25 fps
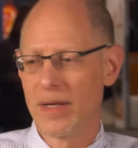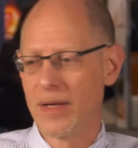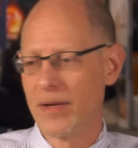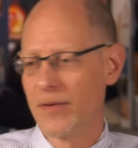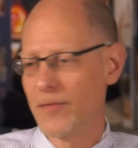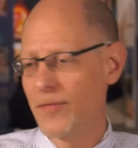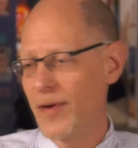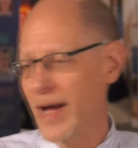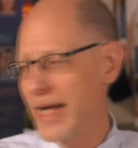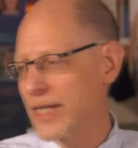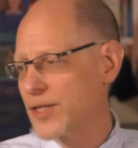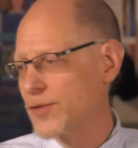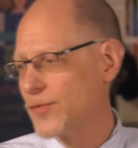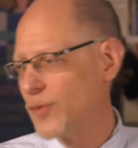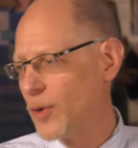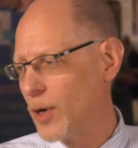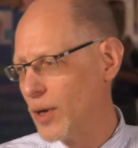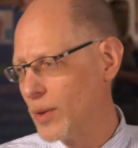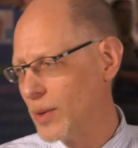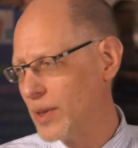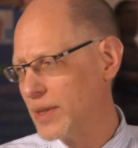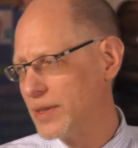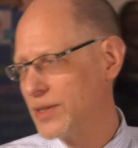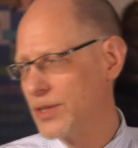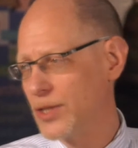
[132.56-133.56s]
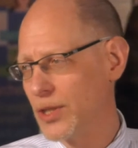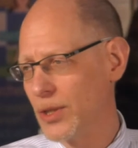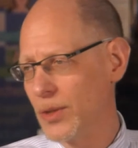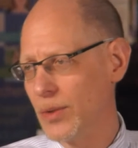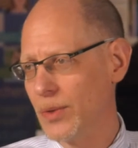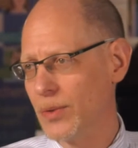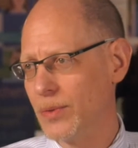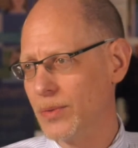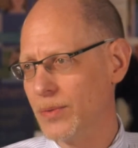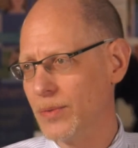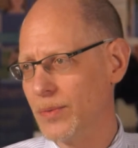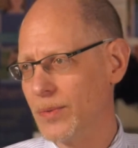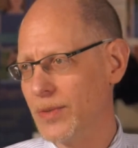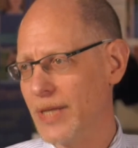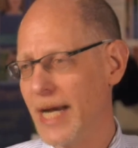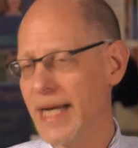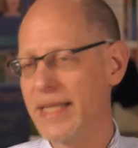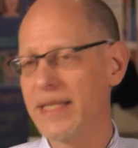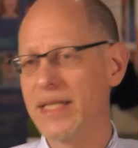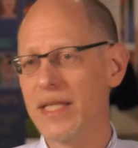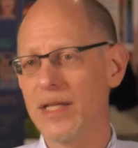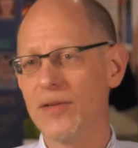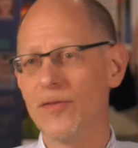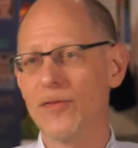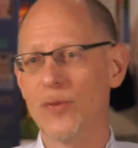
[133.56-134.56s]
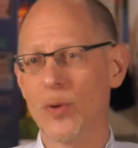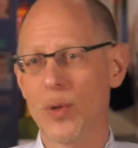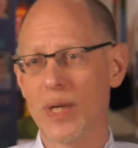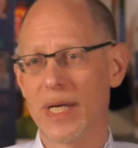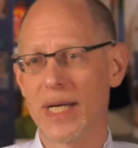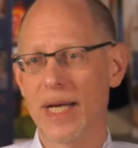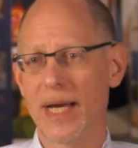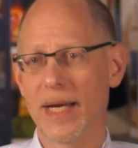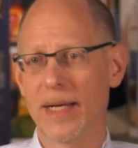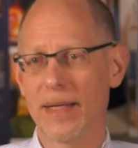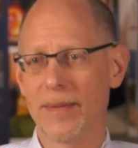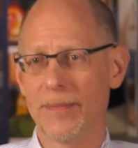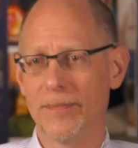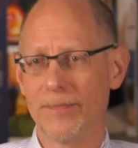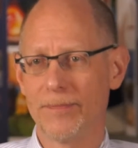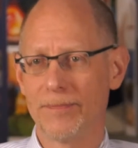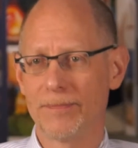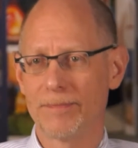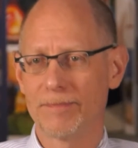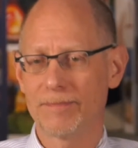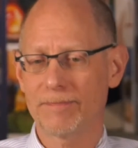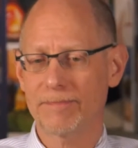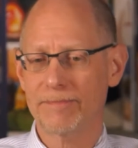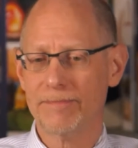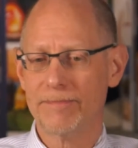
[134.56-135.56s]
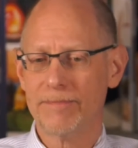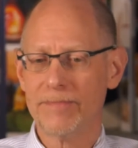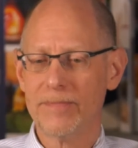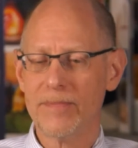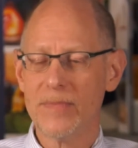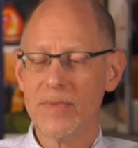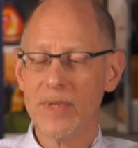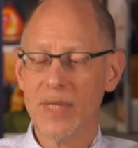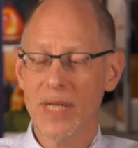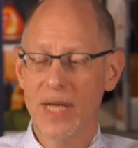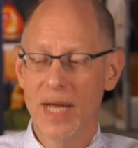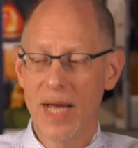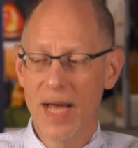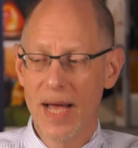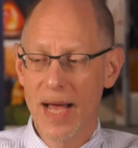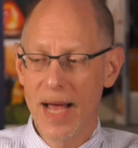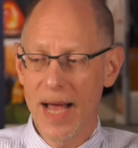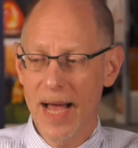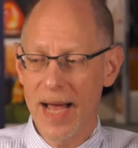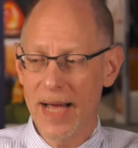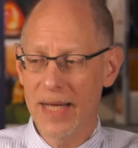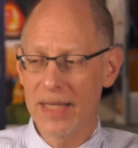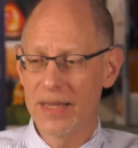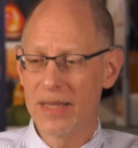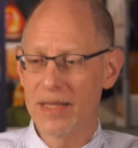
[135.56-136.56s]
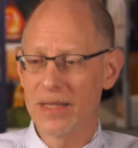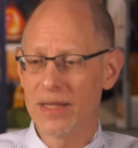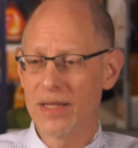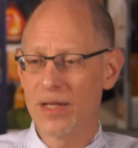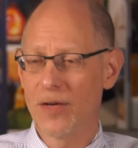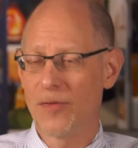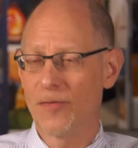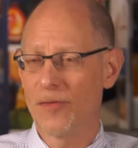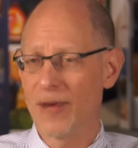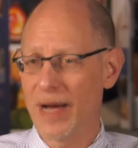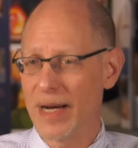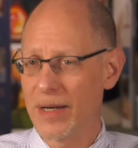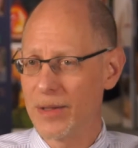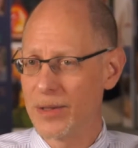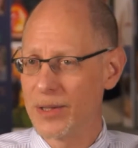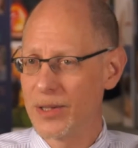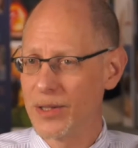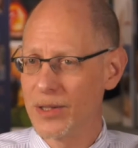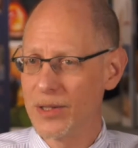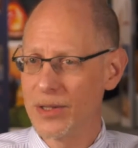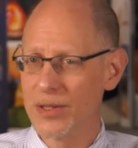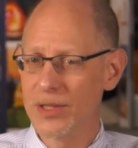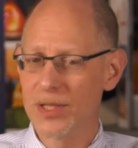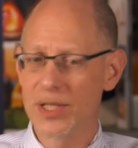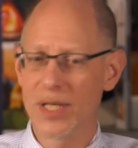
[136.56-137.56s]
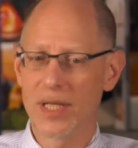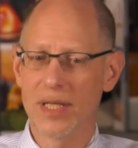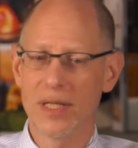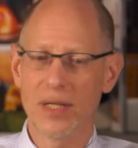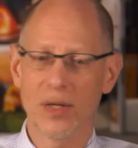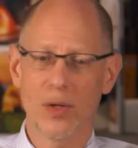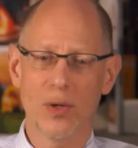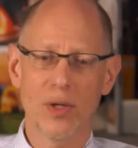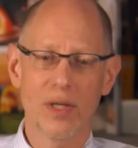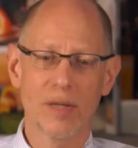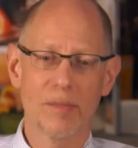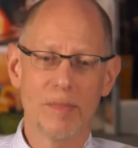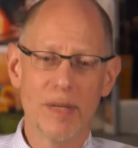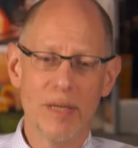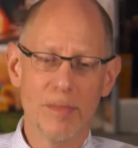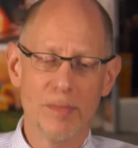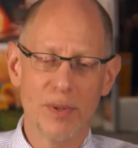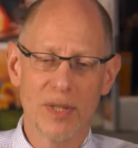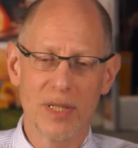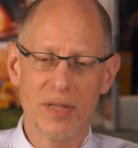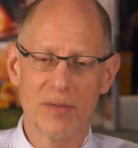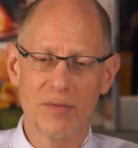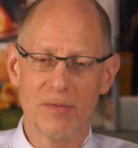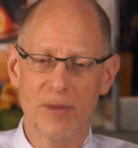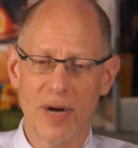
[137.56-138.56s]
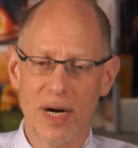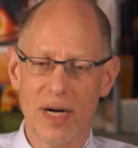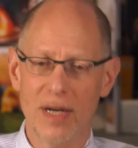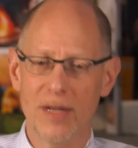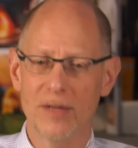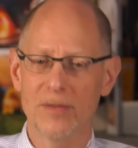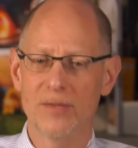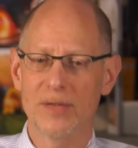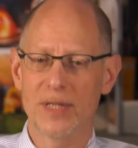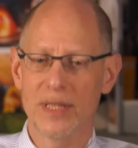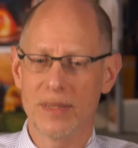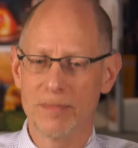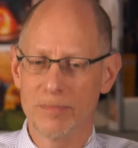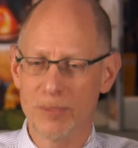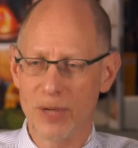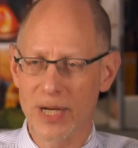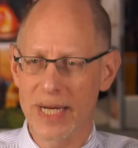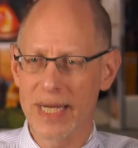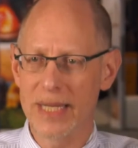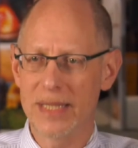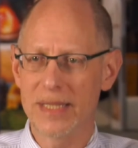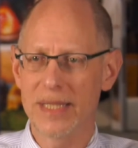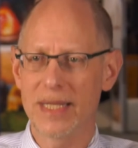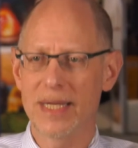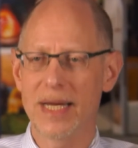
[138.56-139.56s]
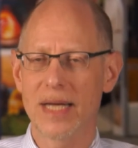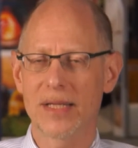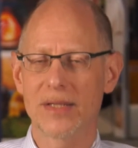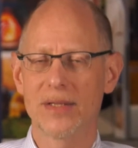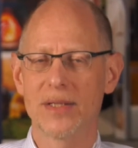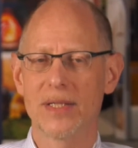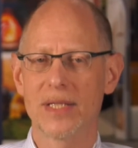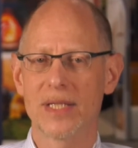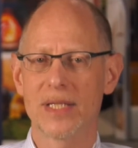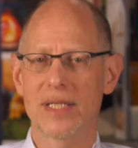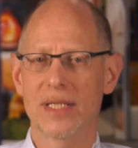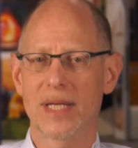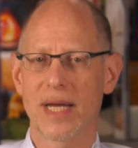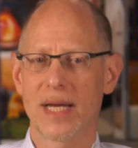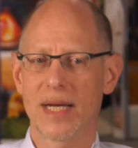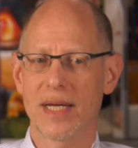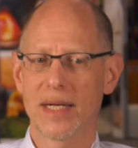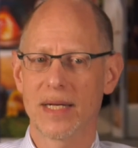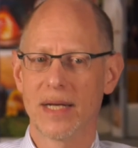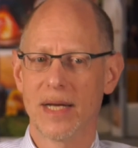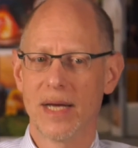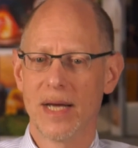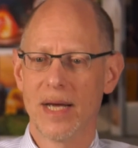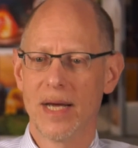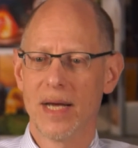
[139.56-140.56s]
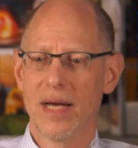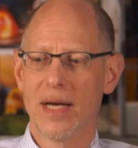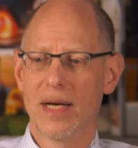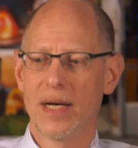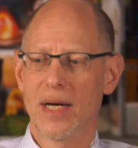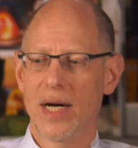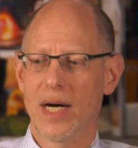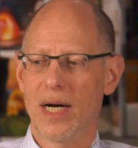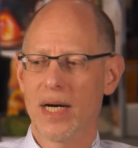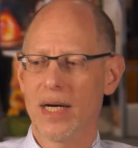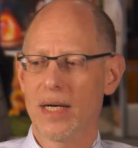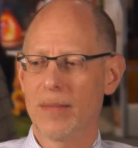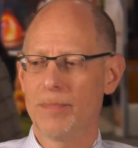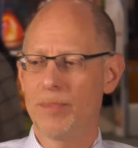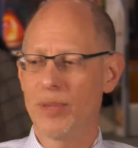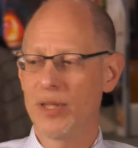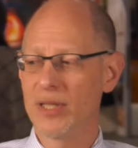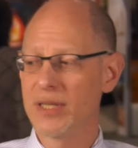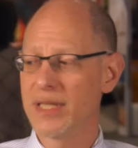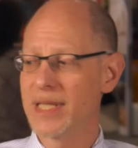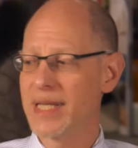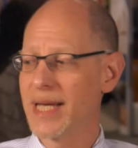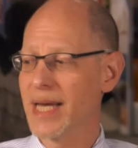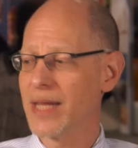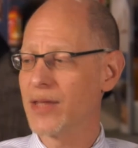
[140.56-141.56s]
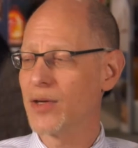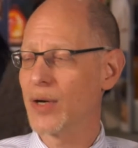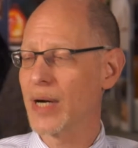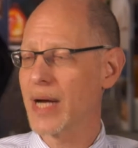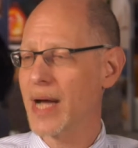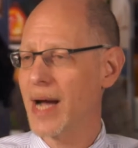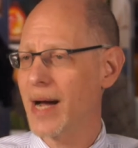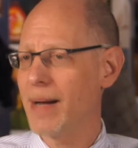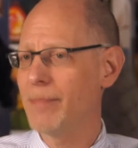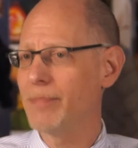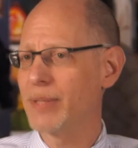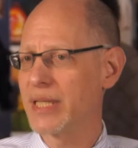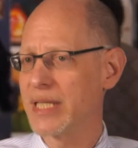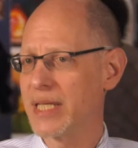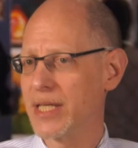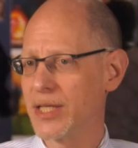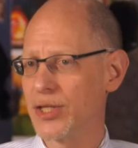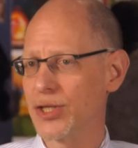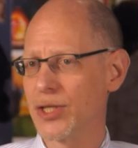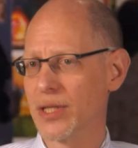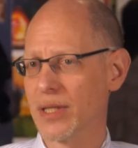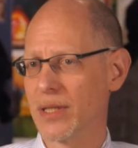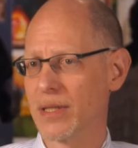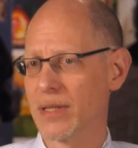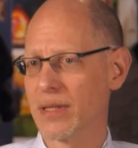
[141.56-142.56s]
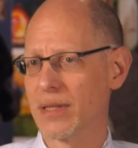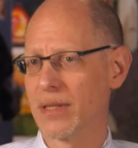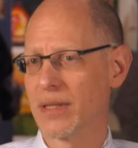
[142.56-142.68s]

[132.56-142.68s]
Fast forward to 1948. And the founders and all the people involved in bringing together the state pulled together a competition